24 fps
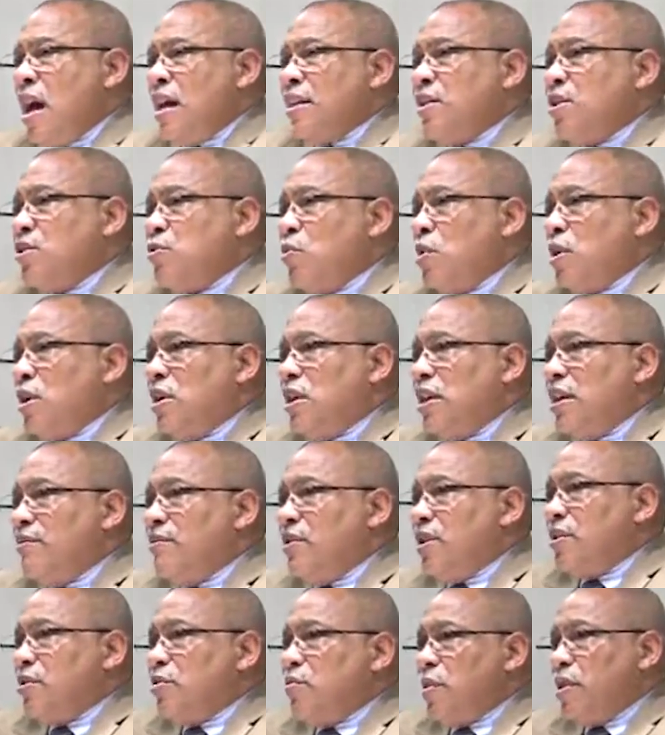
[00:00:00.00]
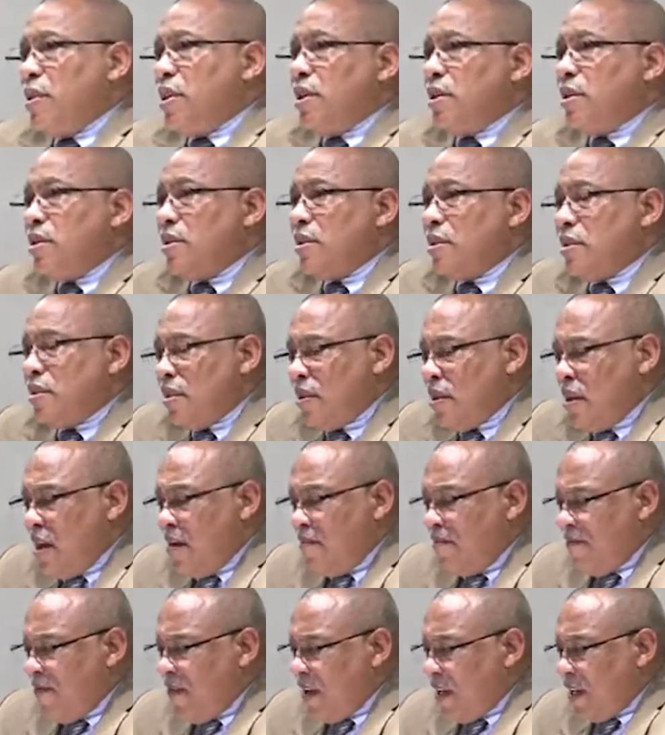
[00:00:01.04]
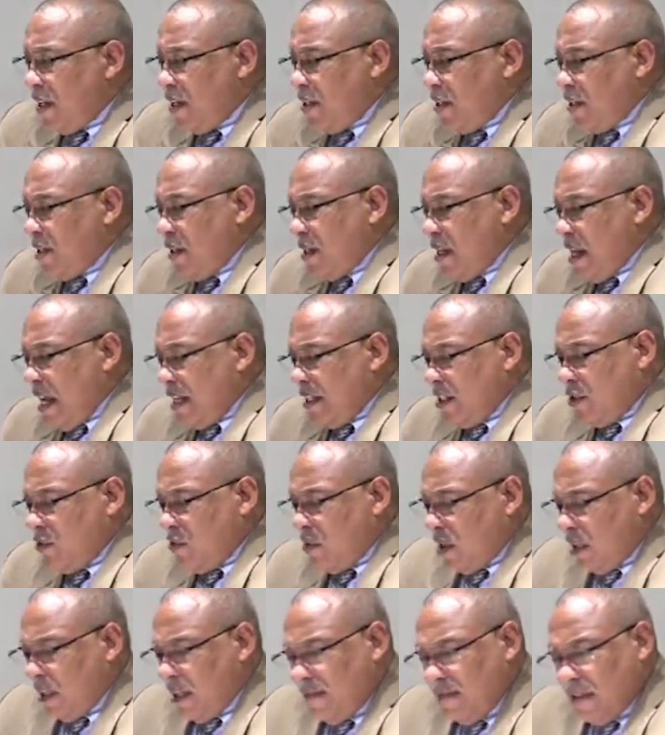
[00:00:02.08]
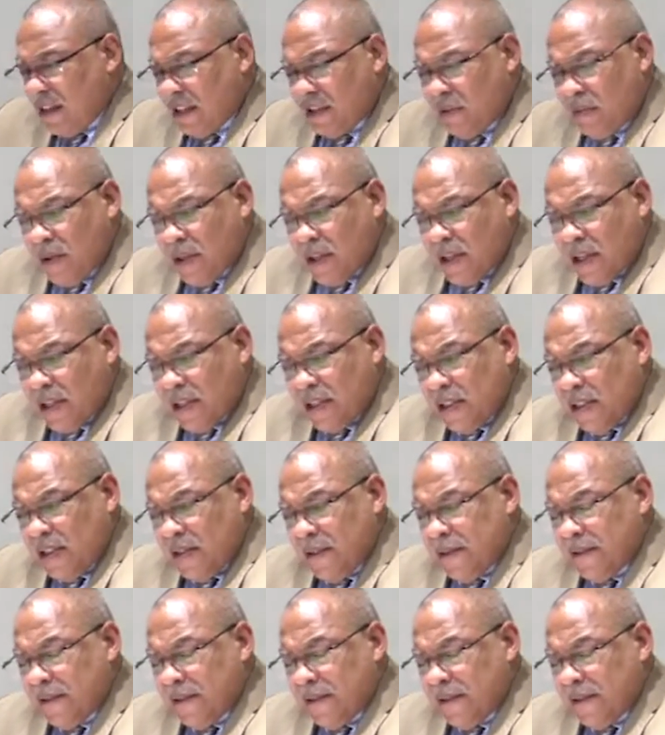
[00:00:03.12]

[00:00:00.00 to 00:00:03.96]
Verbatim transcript: I just want to leave this with us. I'm finished. I just want to leave this with us.